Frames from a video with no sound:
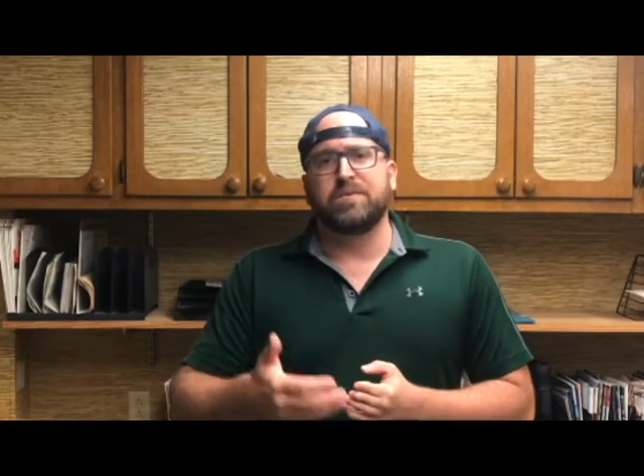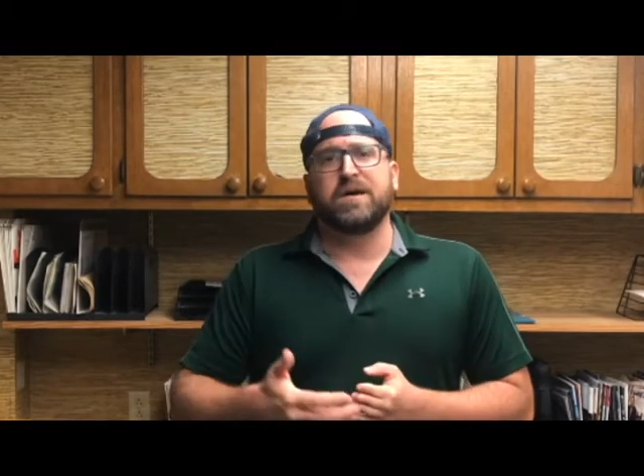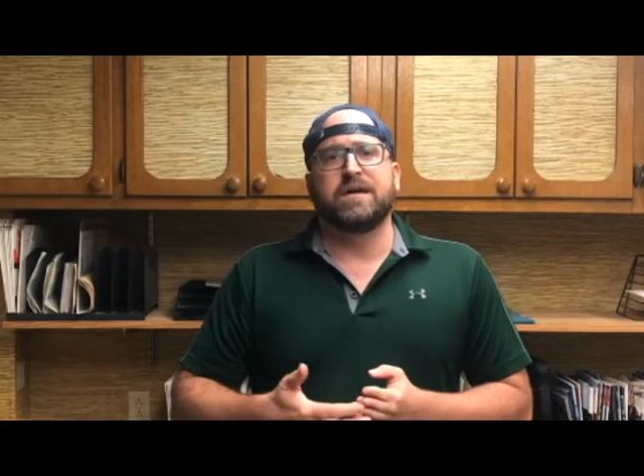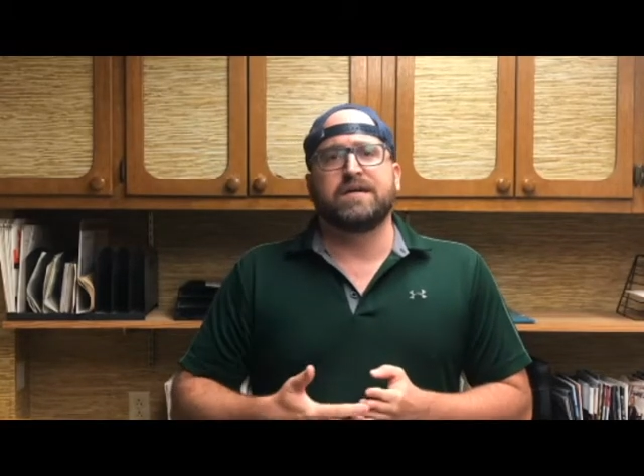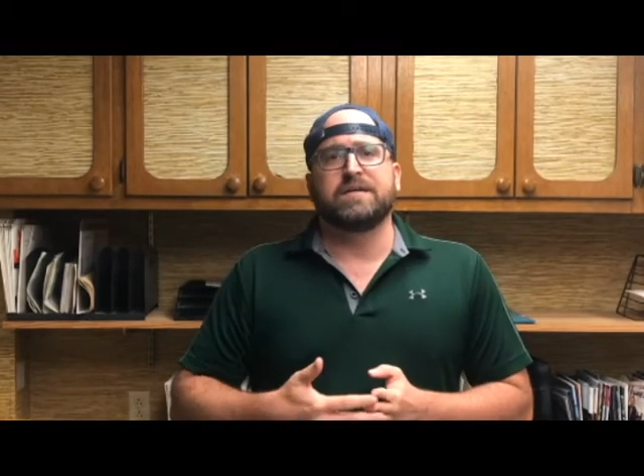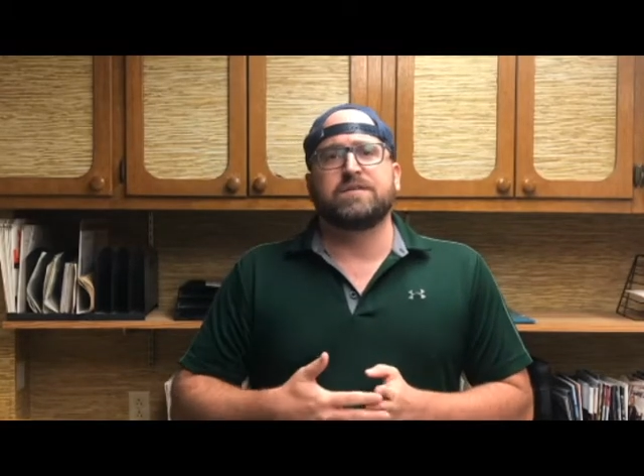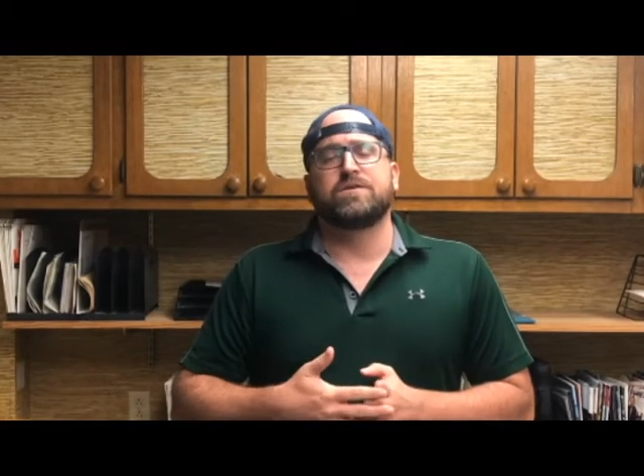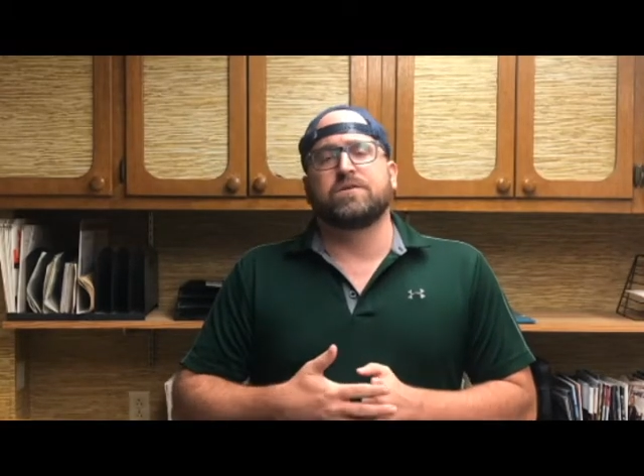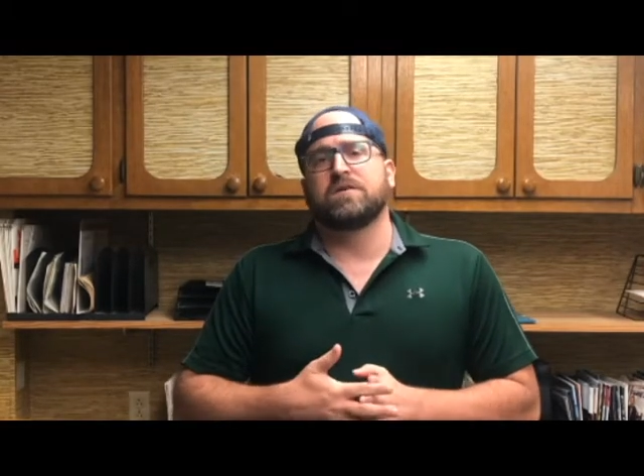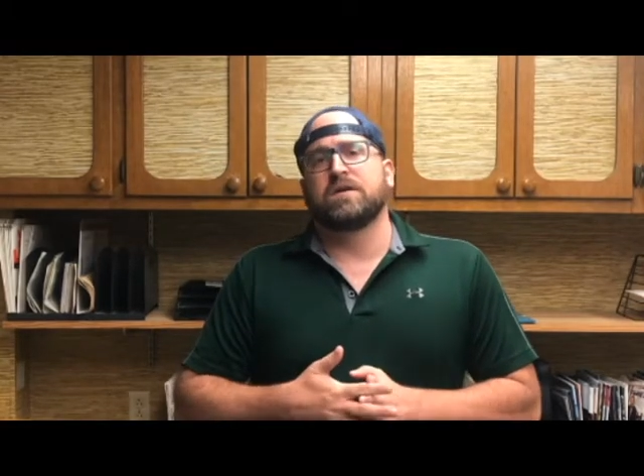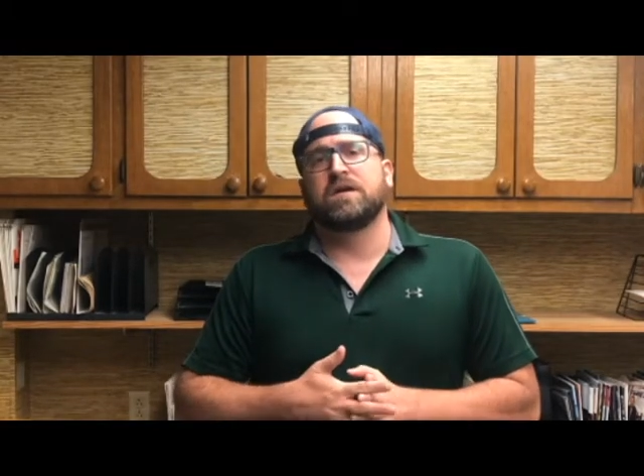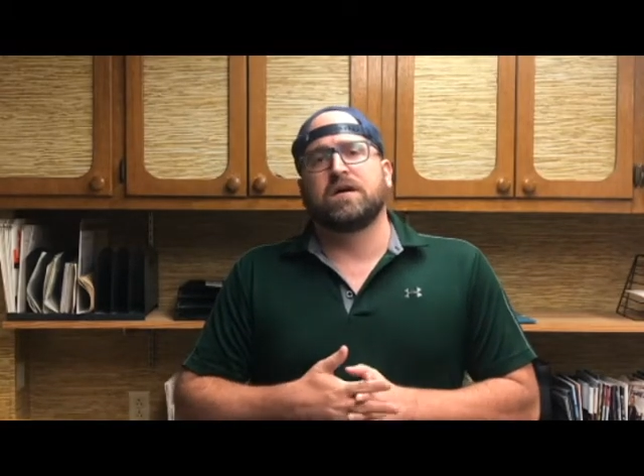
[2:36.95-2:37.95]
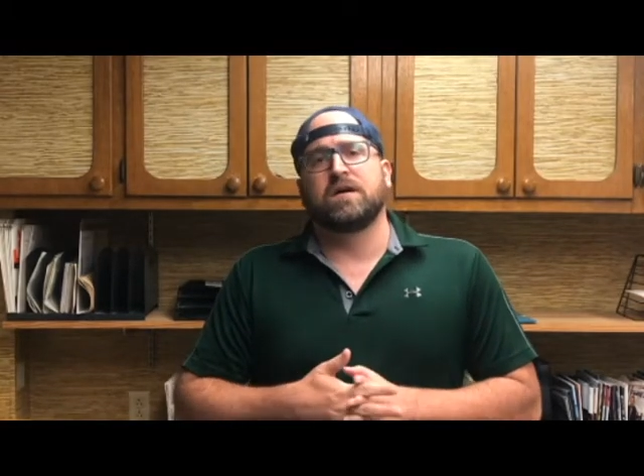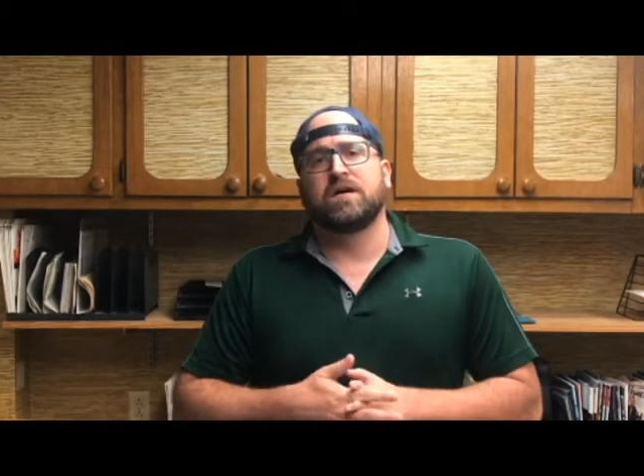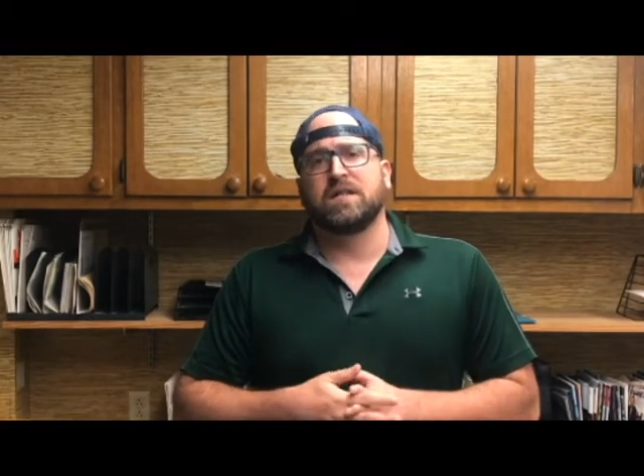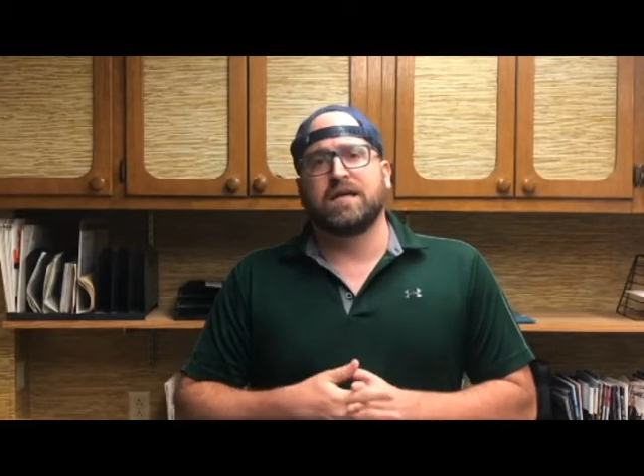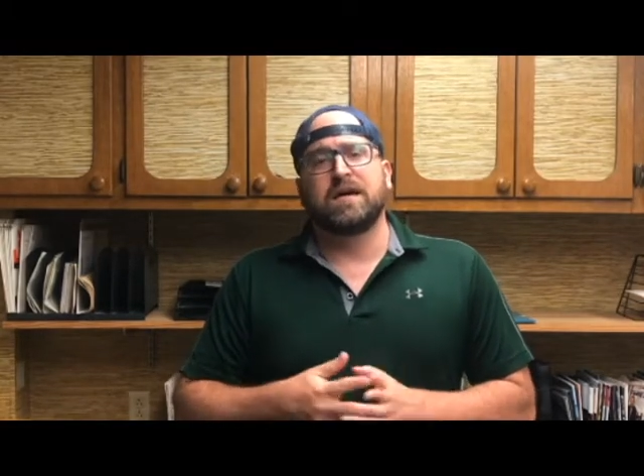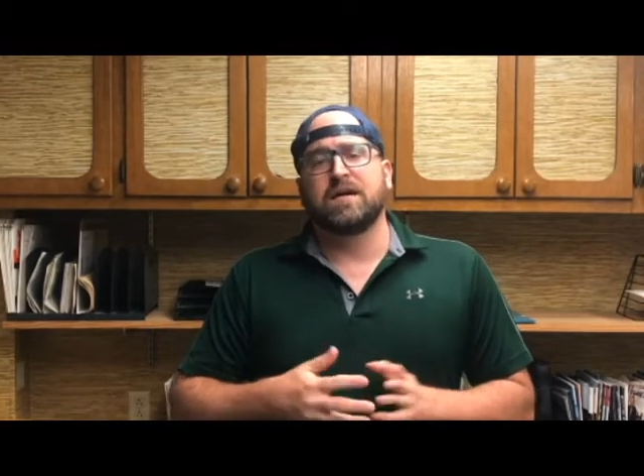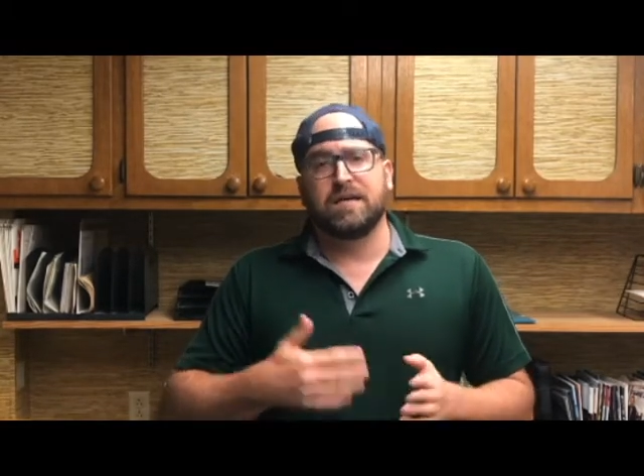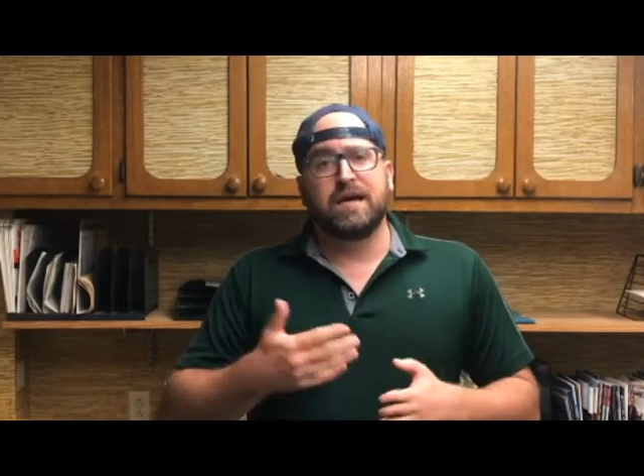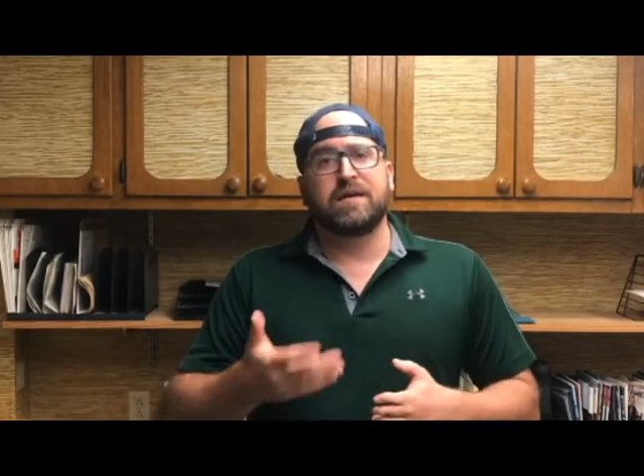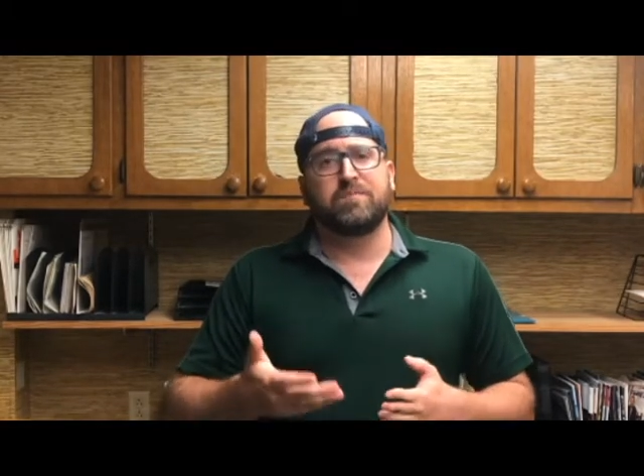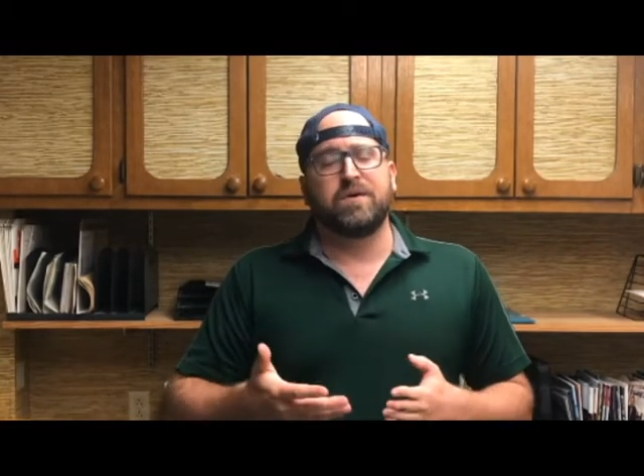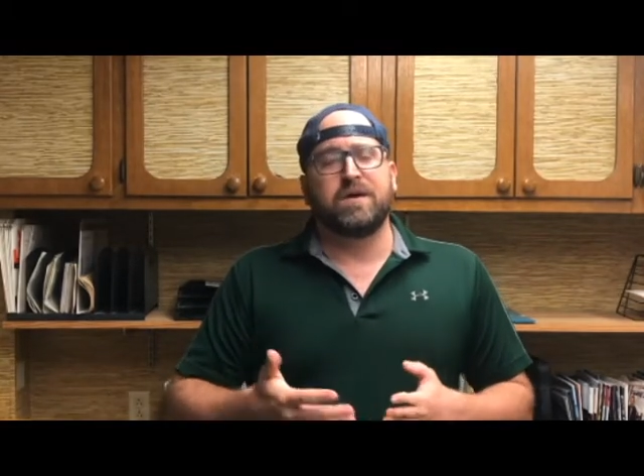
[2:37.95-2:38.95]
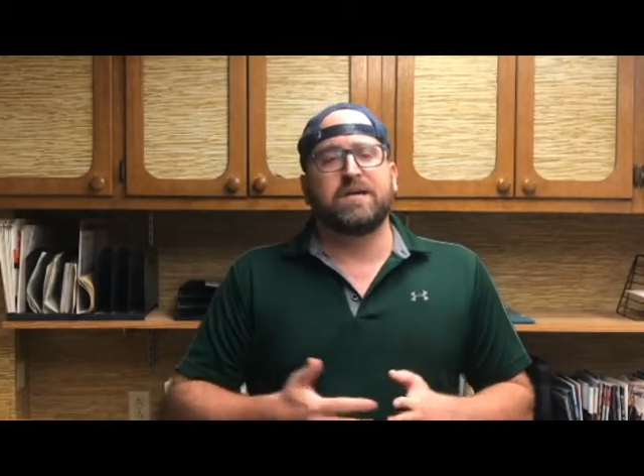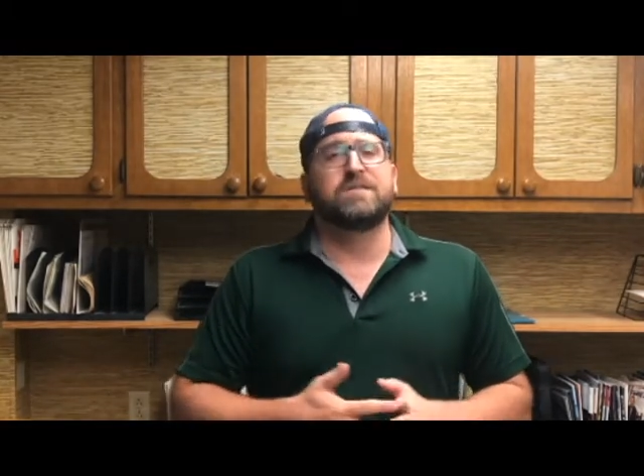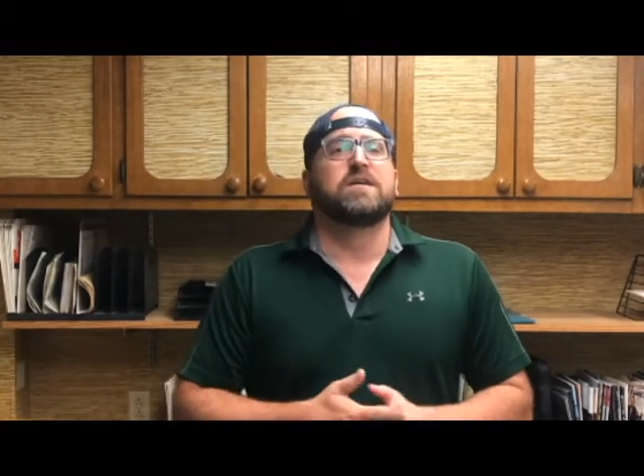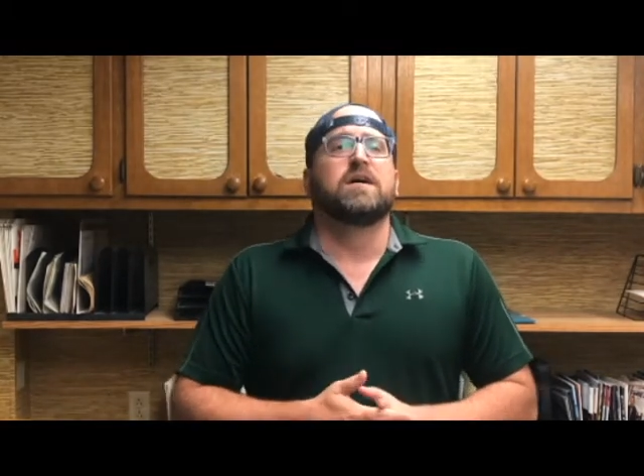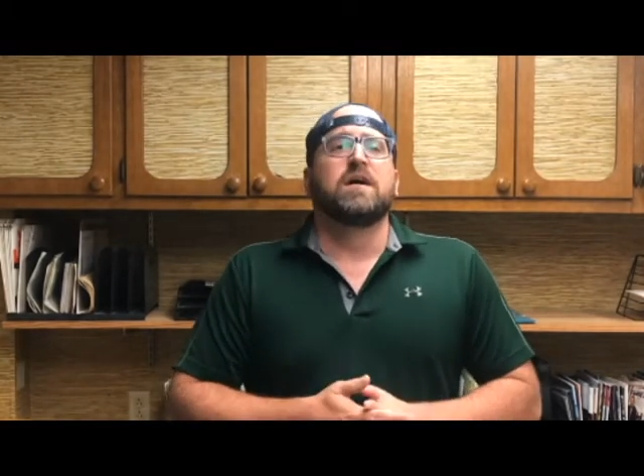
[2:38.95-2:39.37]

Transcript: page or a landing page,